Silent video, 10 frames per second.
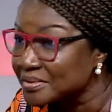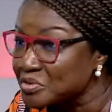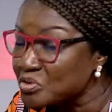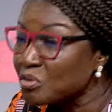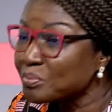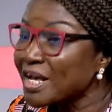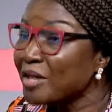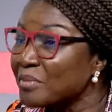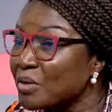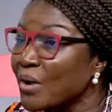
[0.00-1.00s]
So
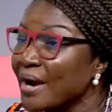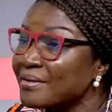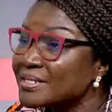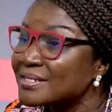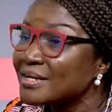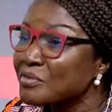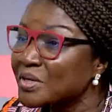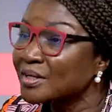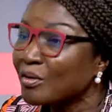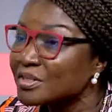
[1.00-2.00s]
tell me, where is the
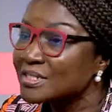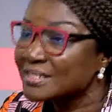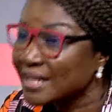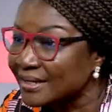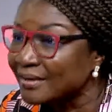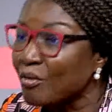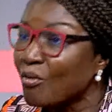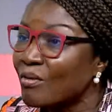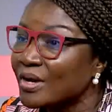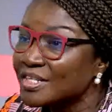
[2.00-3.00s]
real concern
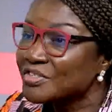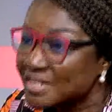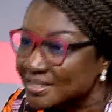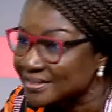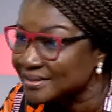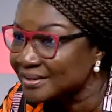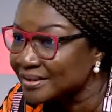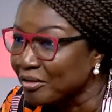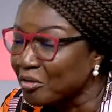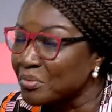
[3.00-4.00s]
or interest
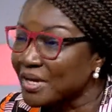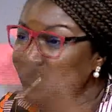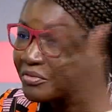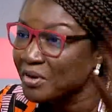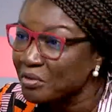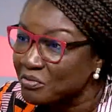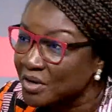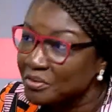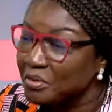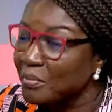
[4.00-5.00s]
on behalf of
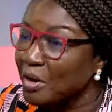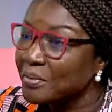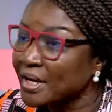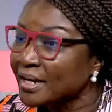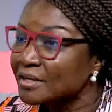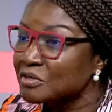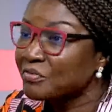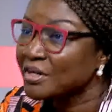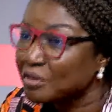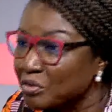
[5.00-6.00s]
Akufo-Addo or Bawumia to
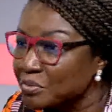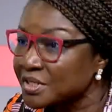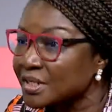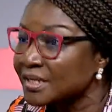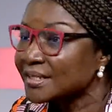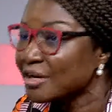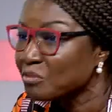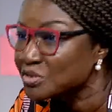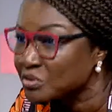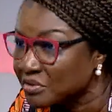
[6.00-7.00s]
fight corruption? None
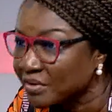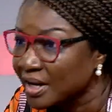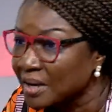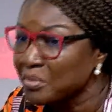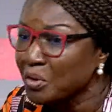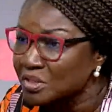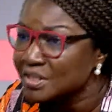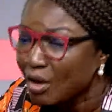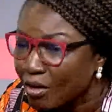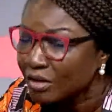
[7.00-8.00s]
whatsoever.
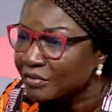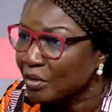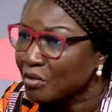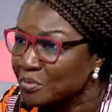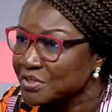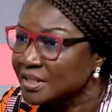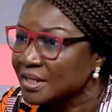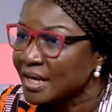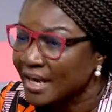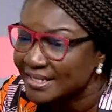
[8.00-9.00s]
Because all of the corruption
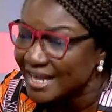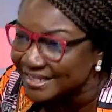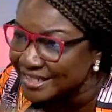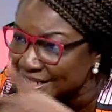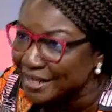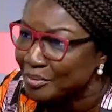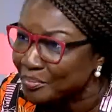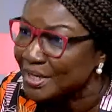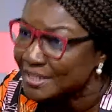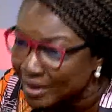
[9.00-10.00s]
is actually taking
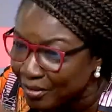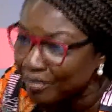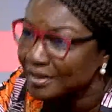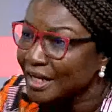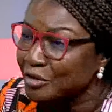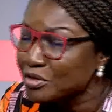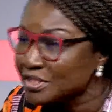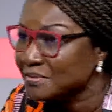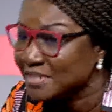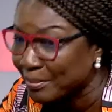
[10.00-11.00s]
place on their
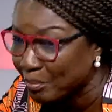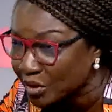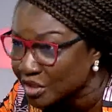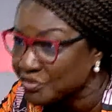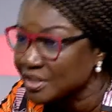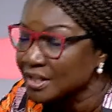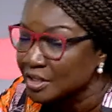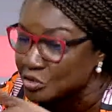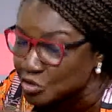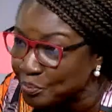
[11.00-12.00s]
doorsteps. They are monitoring,
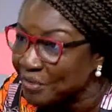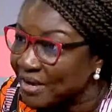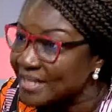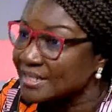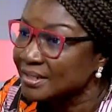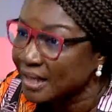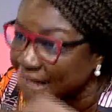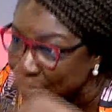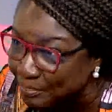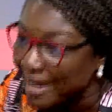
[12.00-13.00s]
supervising,
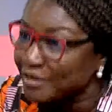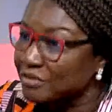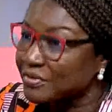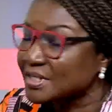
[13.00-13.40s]
and part of it as well.